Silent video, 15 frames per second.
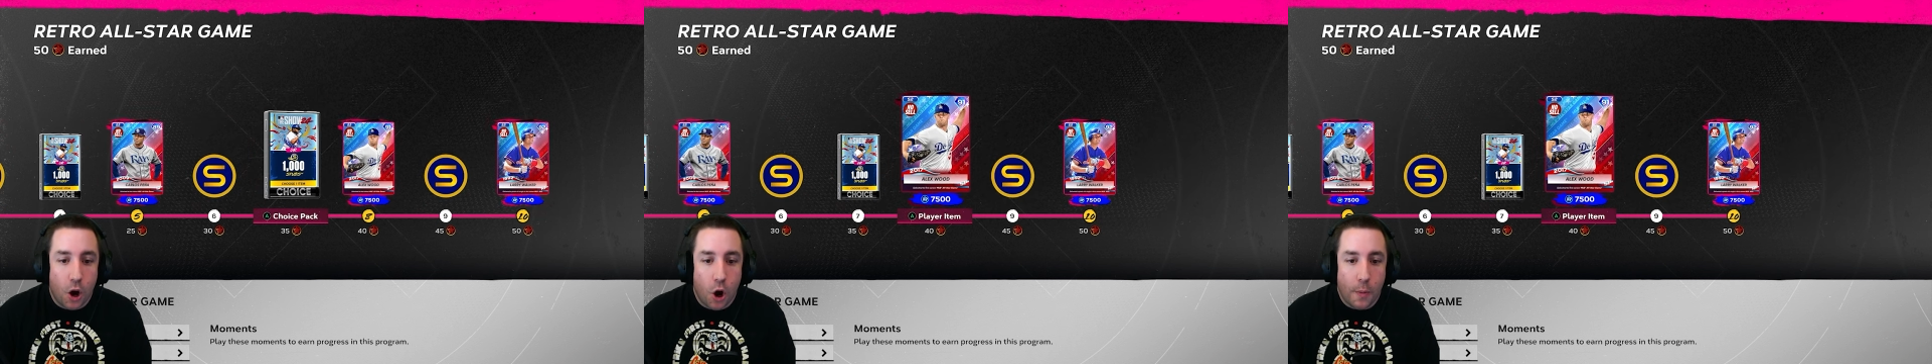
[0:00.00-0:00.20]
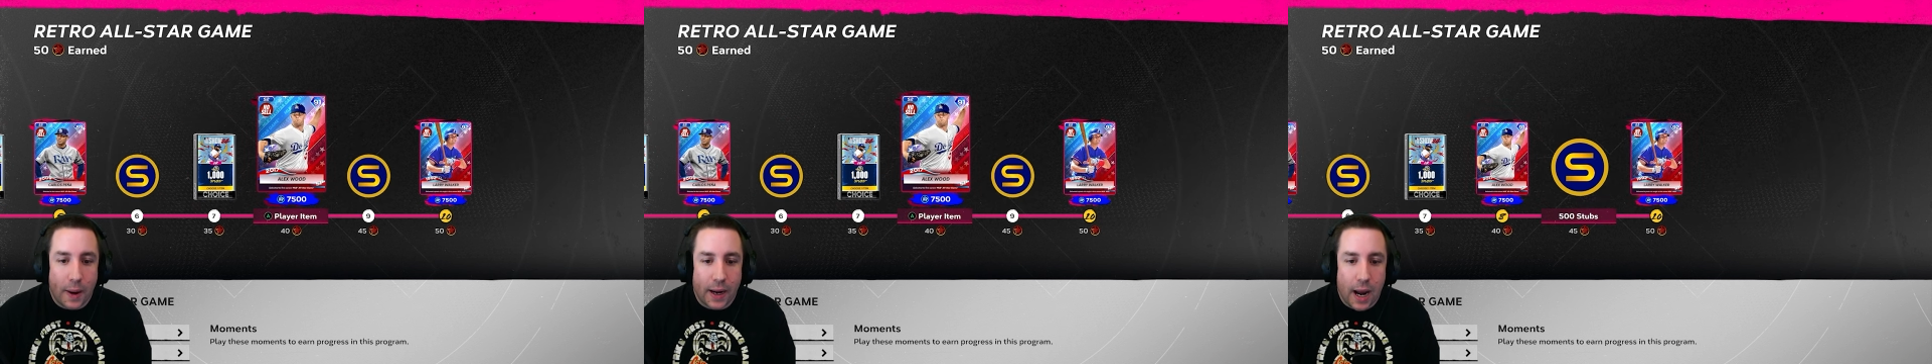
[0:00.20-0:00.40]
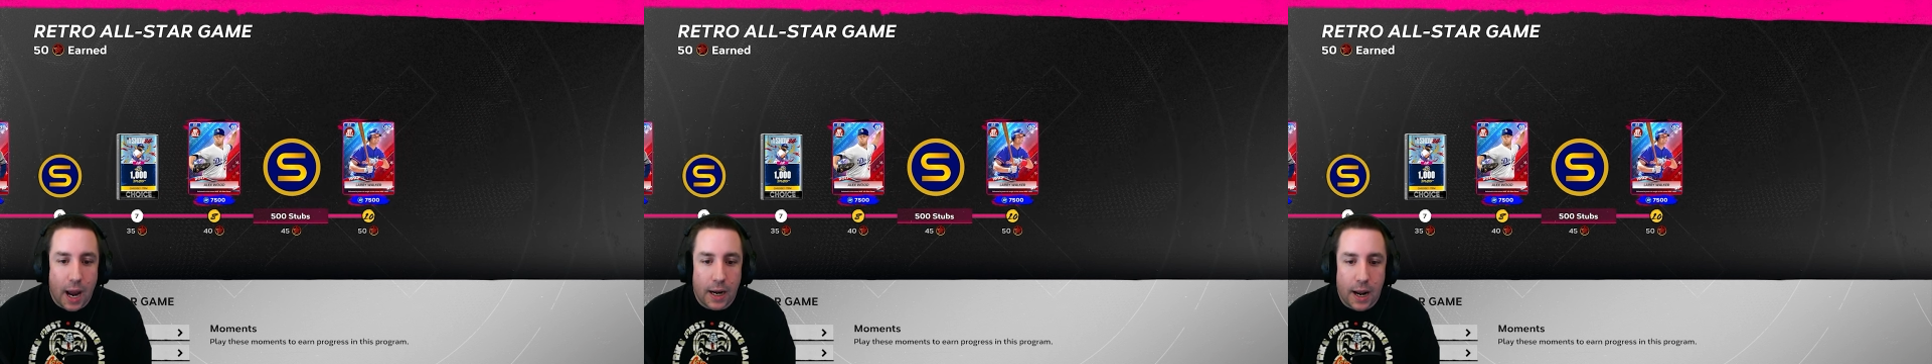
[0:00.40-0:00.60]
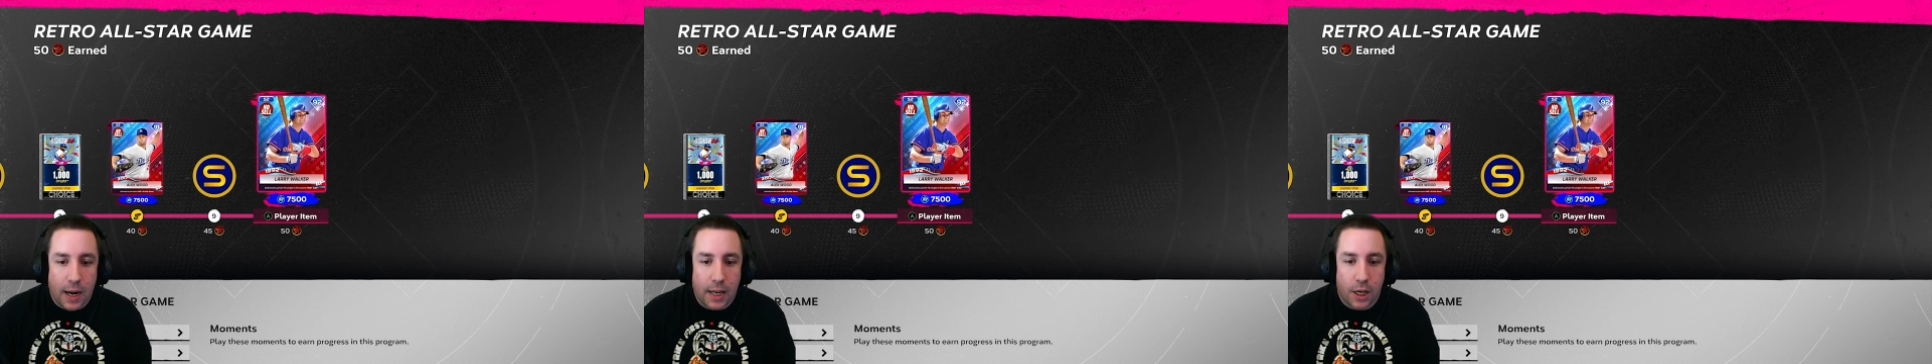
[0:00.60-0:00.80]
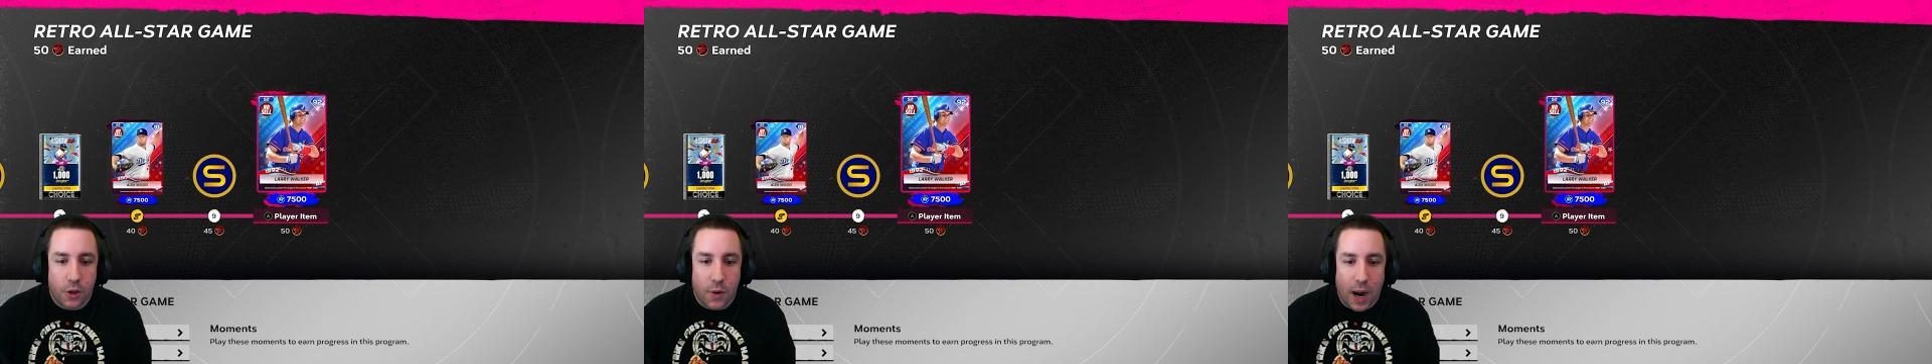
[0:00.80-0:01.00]
oh my God, I
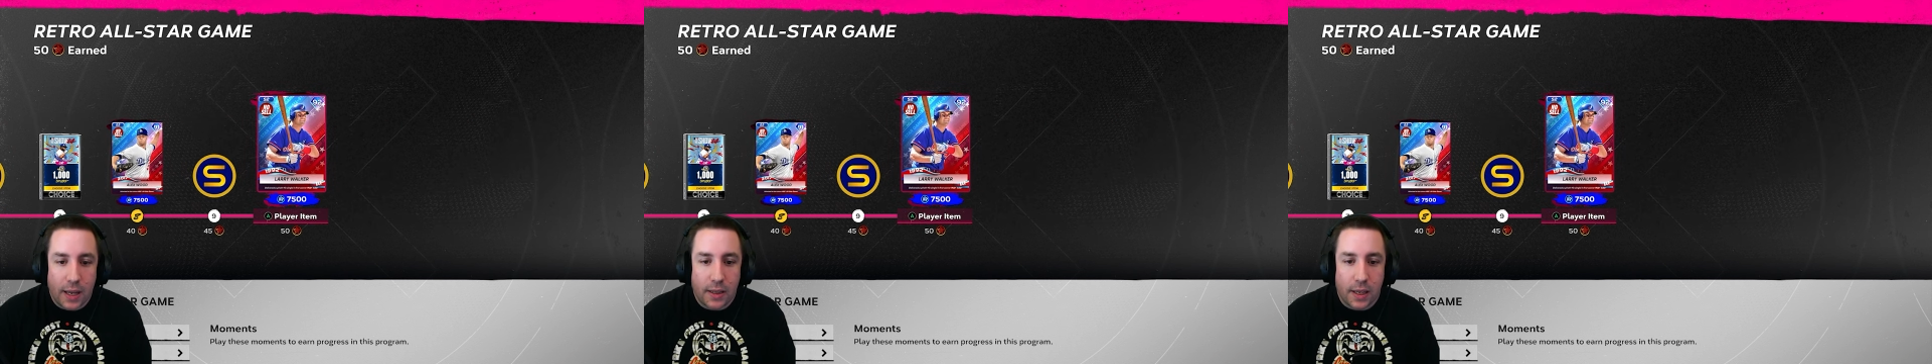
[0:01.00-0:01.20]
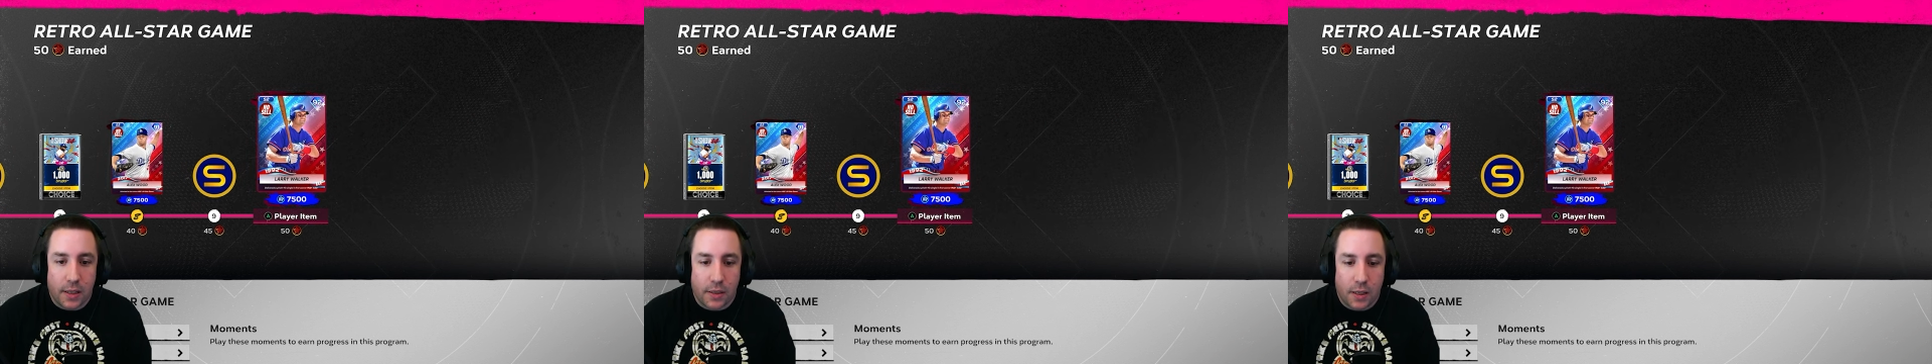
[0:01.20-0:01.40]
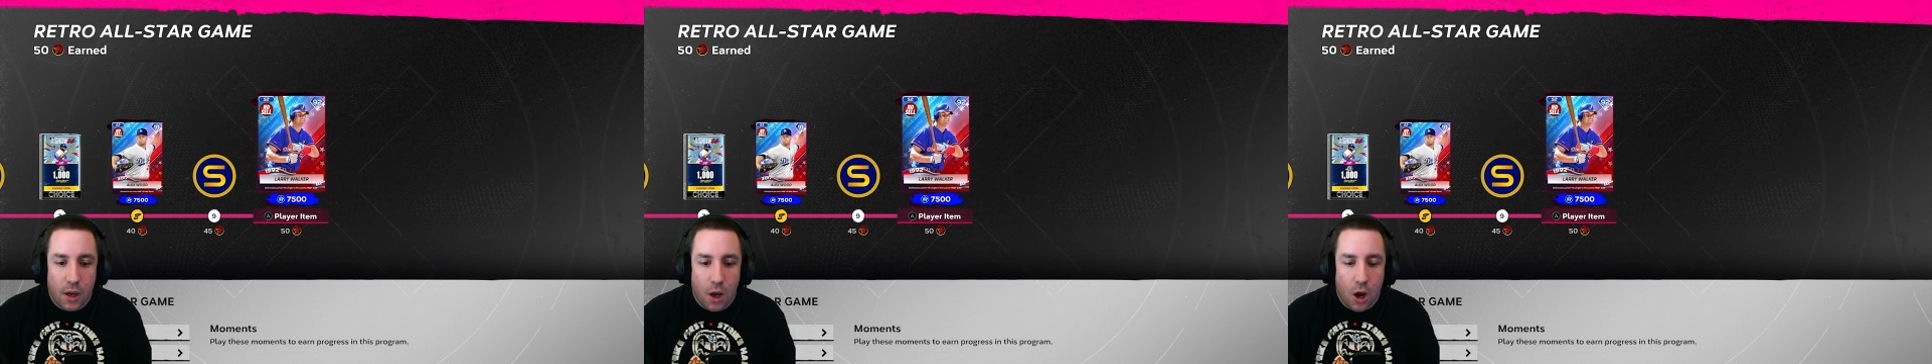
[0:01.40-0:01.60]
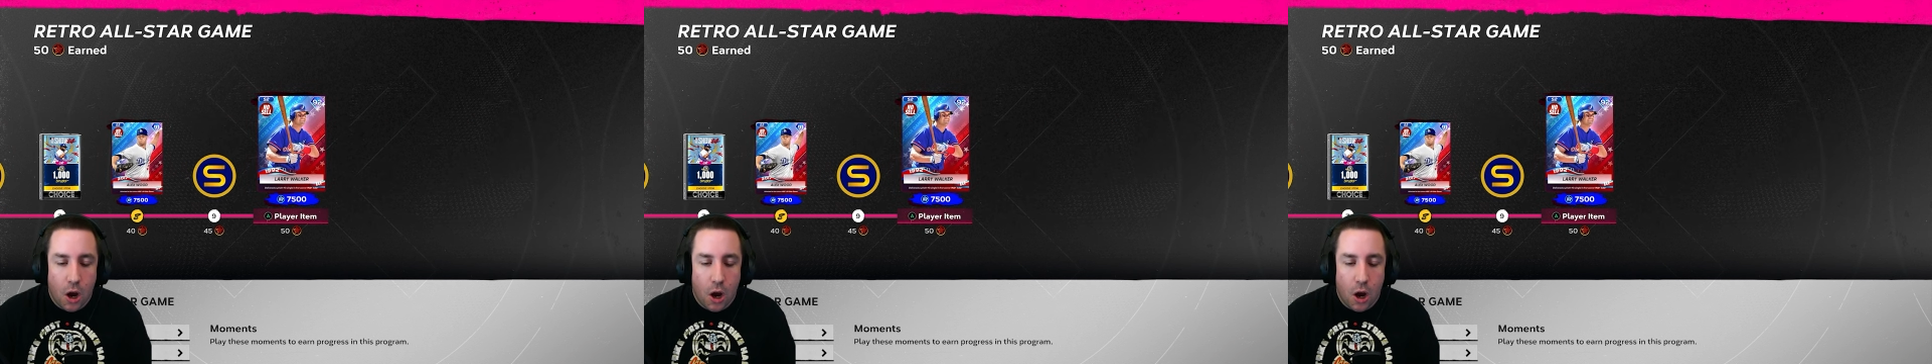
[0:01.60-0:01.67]
need to grind this.